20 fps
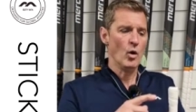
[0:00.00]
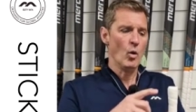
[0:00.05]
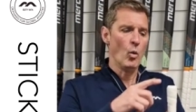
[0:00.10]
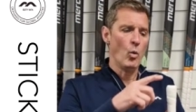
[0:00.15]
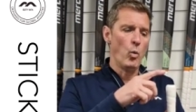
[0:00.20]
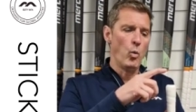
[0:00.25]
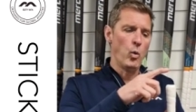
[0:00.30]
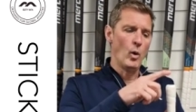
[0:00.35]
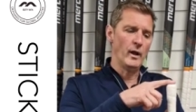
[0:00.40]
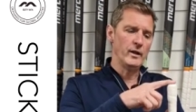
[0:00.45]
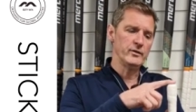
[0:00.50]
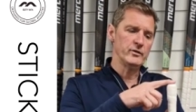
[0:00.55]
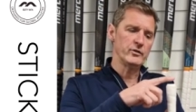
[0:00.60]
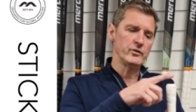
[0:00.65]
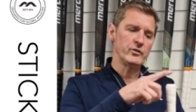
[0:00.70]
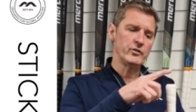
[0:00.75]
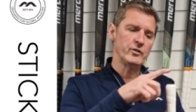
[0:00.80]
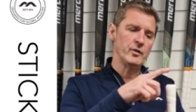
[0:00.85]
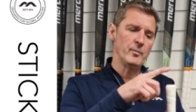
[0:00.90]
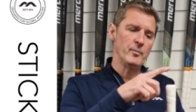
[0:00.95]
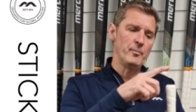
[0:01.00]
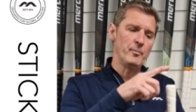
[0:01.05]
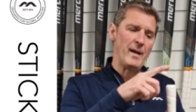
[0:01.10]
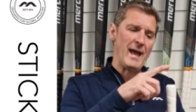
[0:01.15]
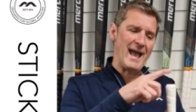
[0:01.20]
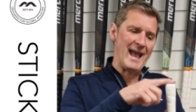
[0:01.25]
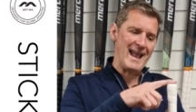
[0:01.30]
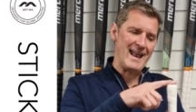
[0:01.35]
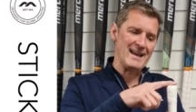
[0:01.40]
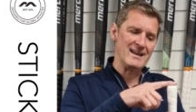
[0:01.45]
Once the
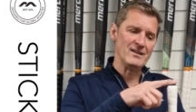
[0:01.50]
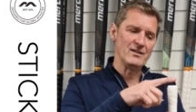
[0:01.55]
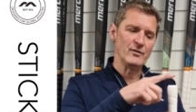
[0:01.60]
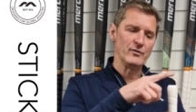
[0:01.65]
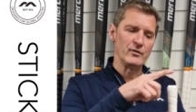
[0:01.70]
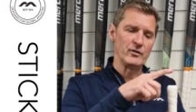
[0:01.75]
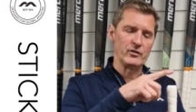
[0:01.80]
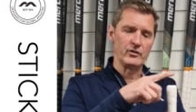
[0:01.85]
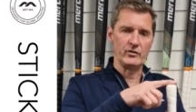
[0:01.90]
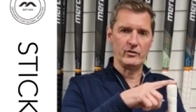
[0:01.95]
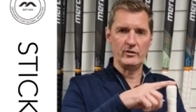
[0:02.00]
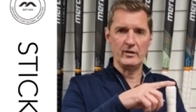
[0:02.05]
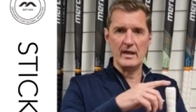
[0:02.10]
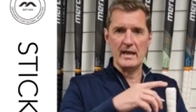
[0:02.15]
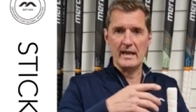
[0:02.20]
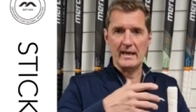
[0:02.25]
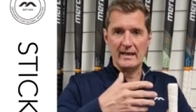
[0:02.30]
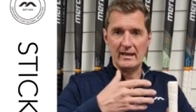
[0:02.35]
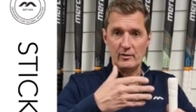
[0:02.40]
end of the stick